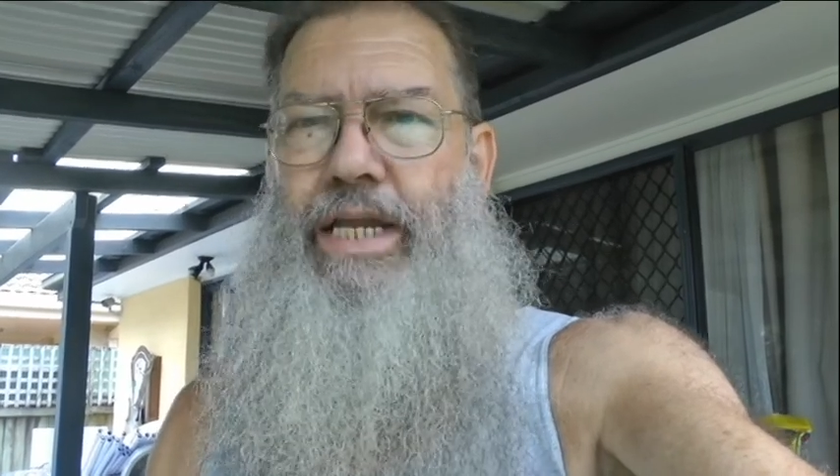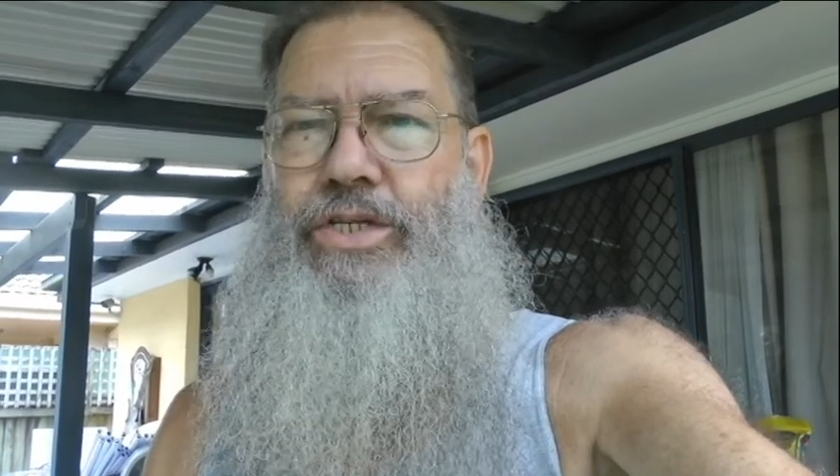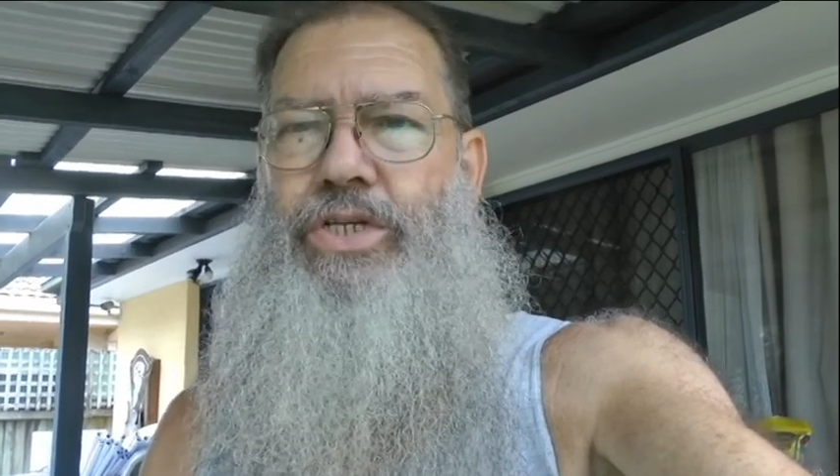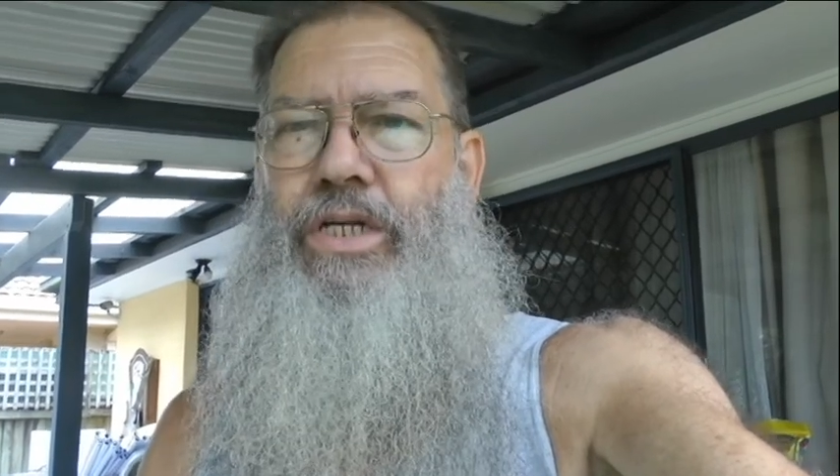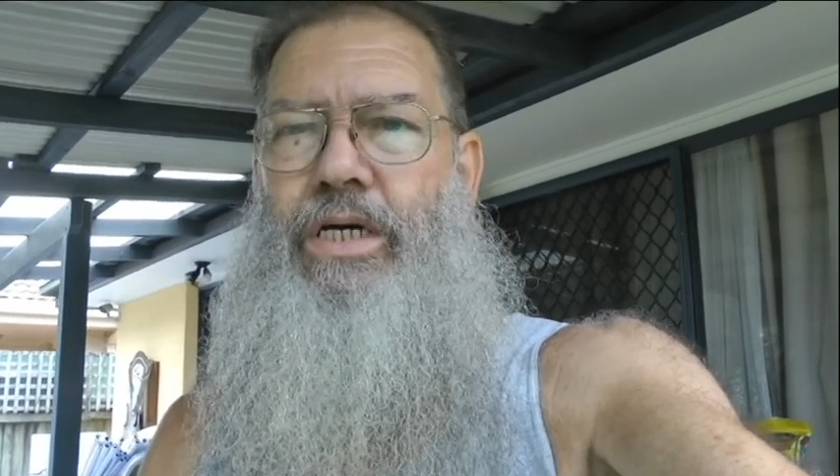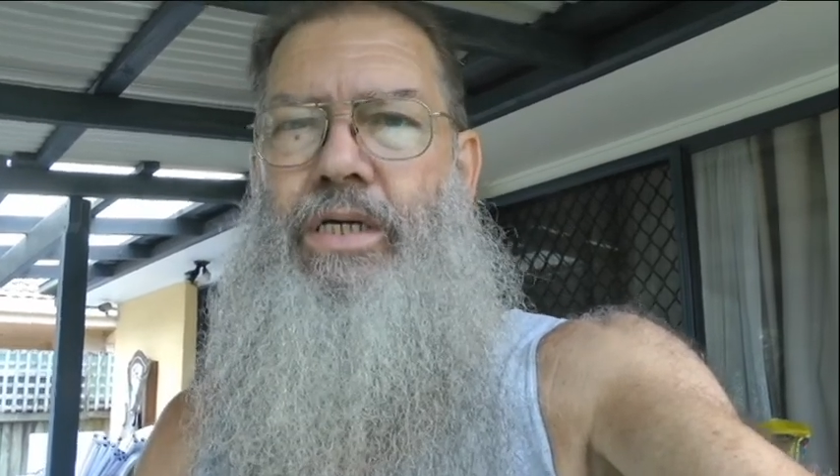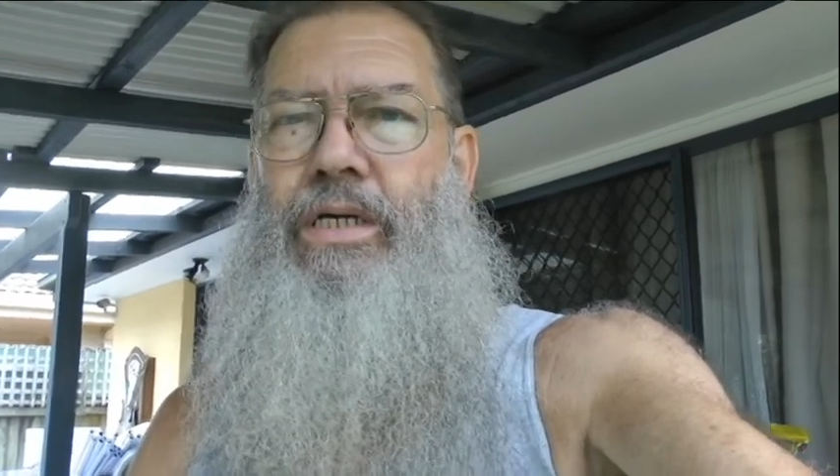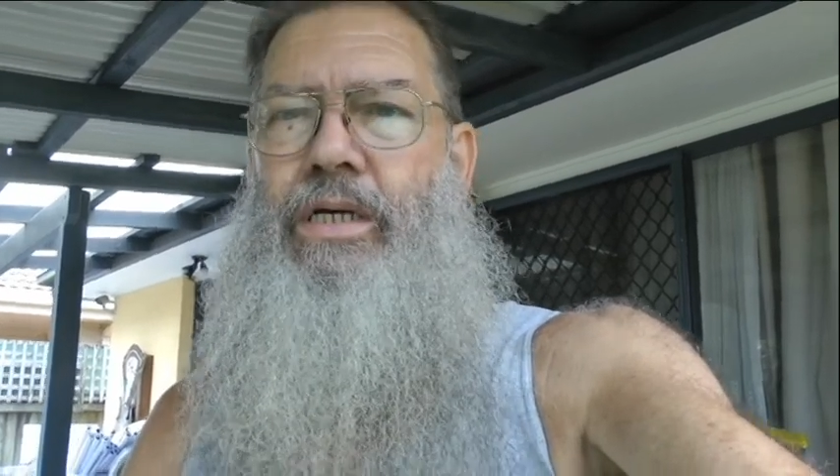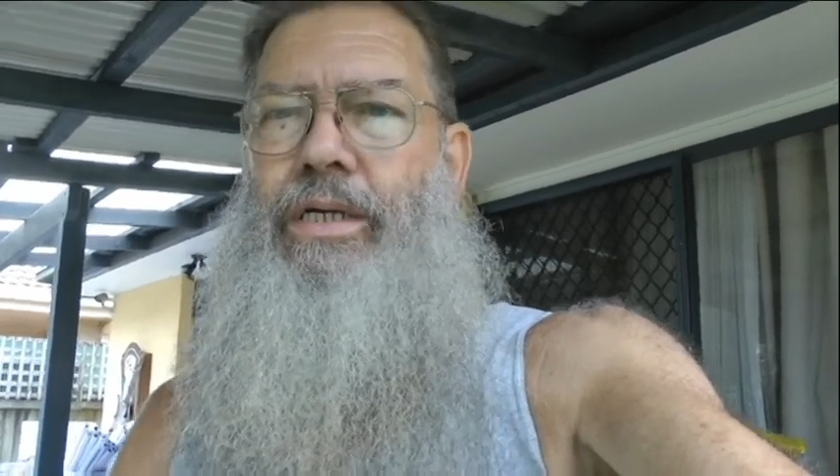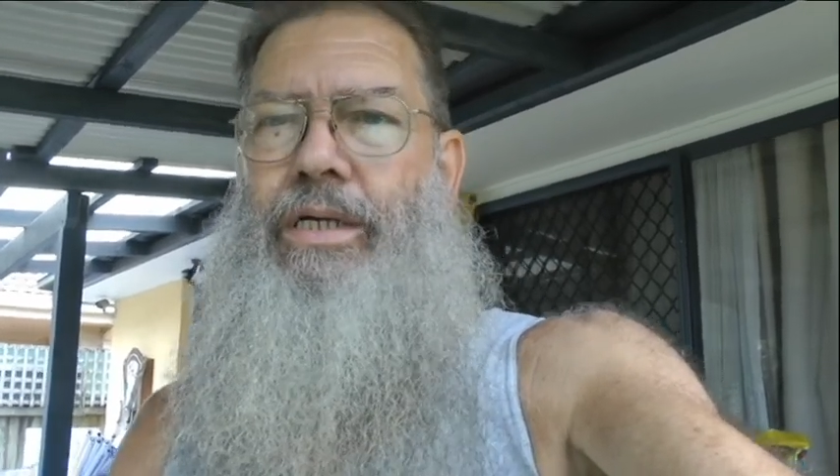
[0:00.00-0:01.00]
It's
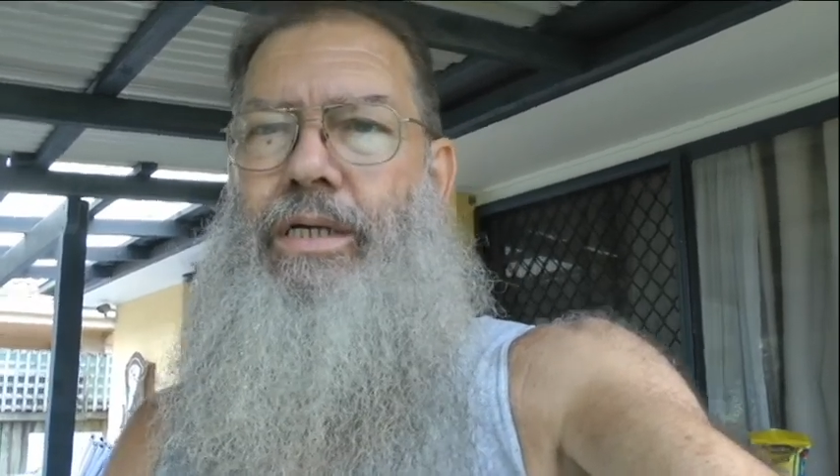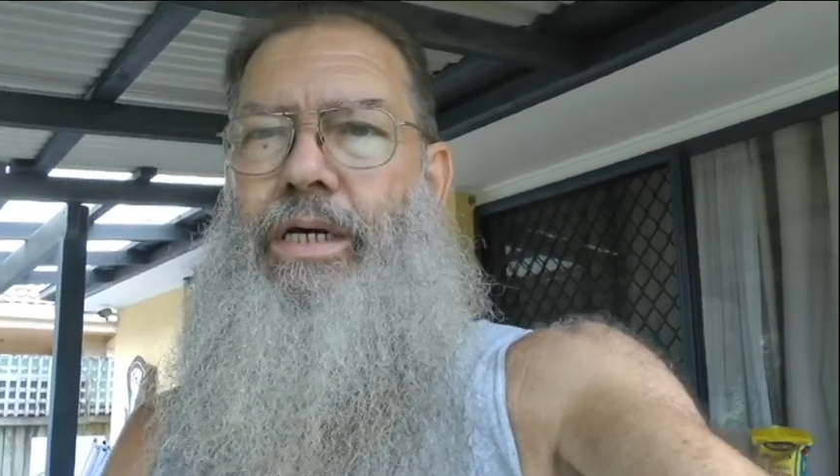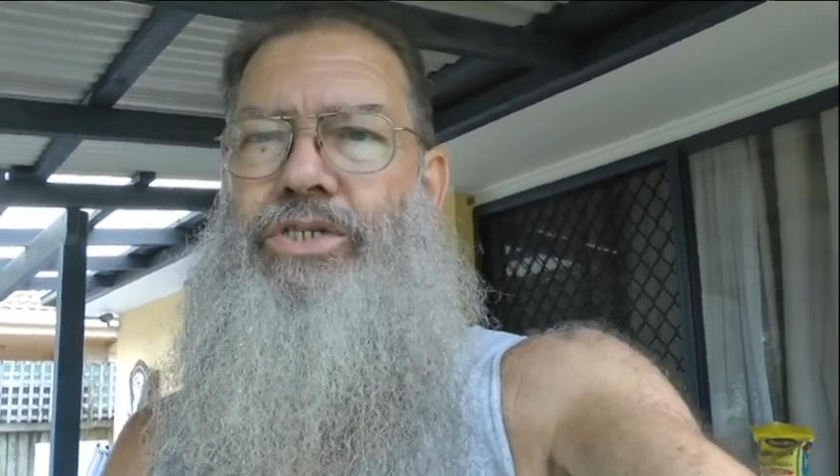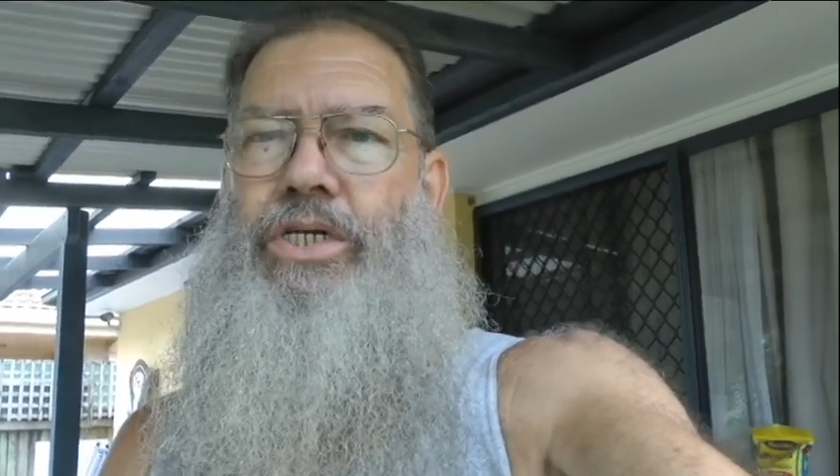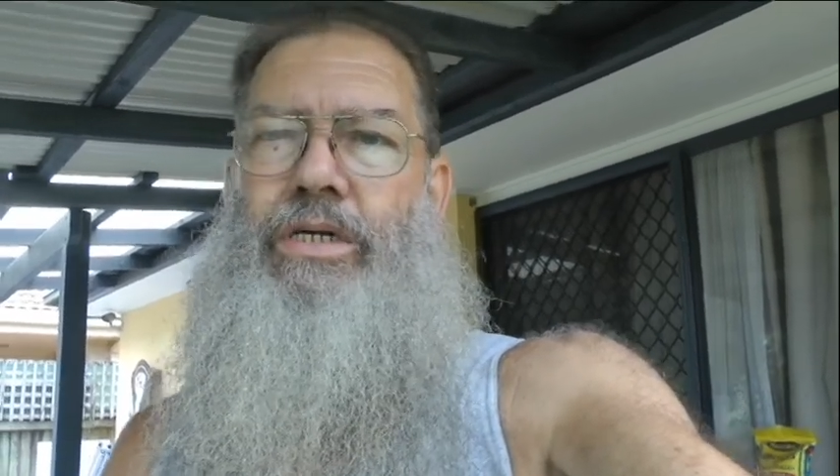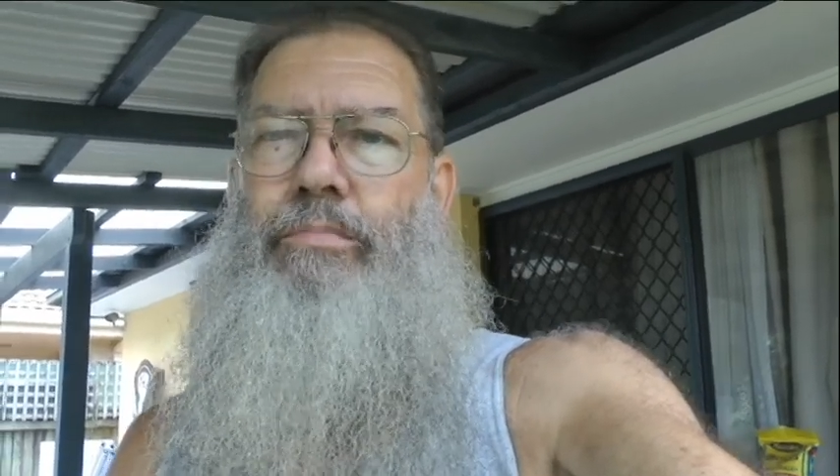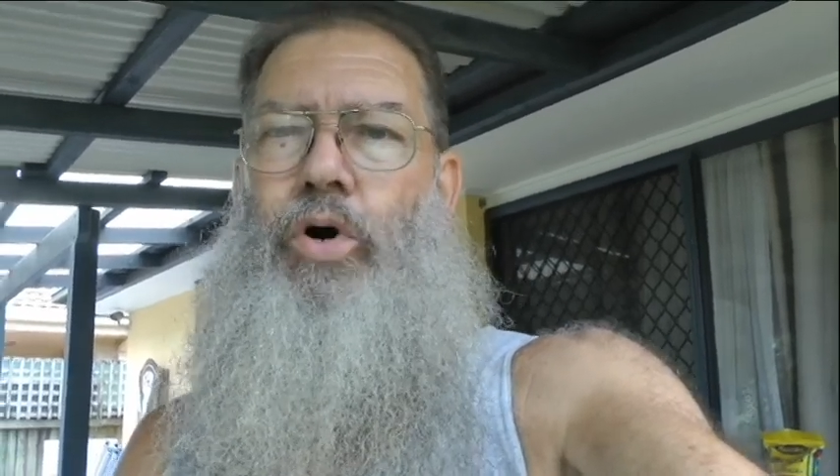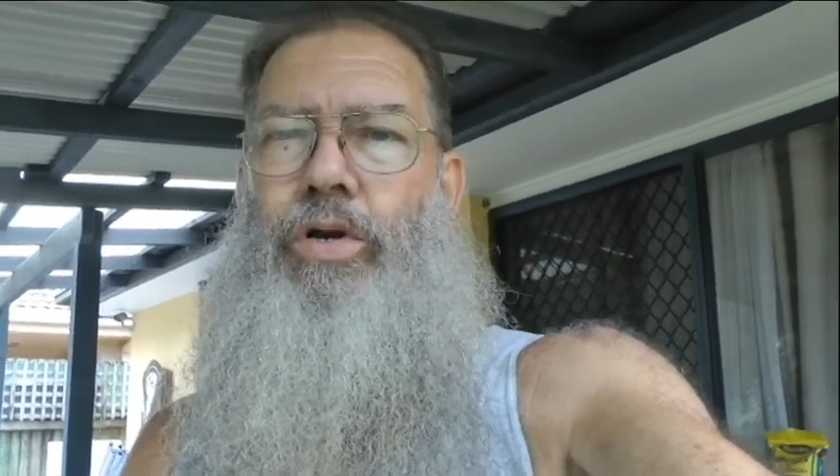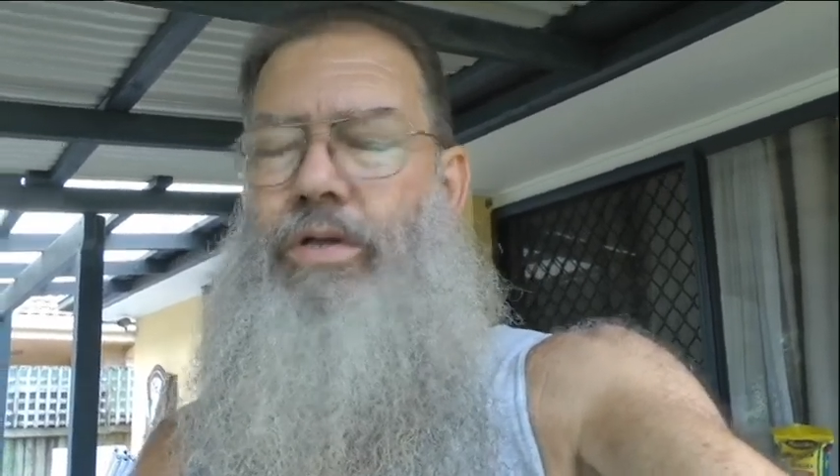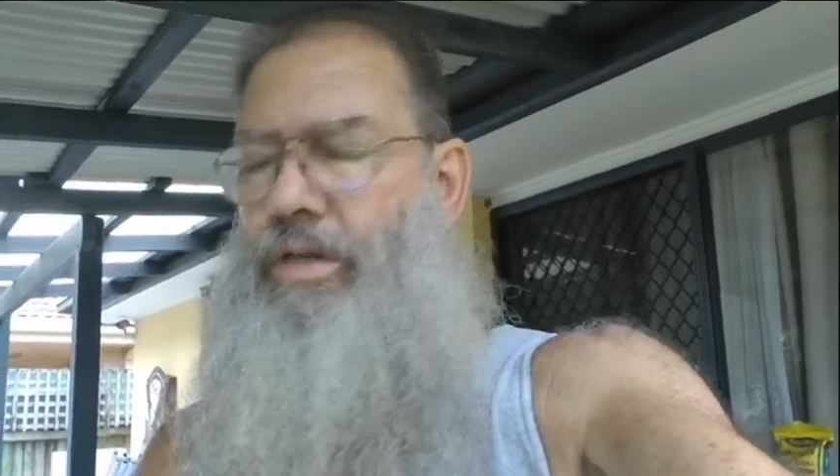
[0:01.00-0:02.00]
in a
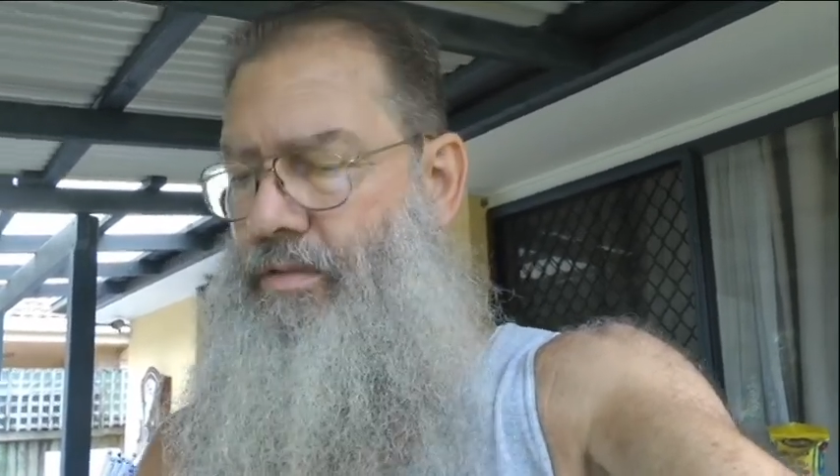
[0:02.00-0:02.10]
bottle.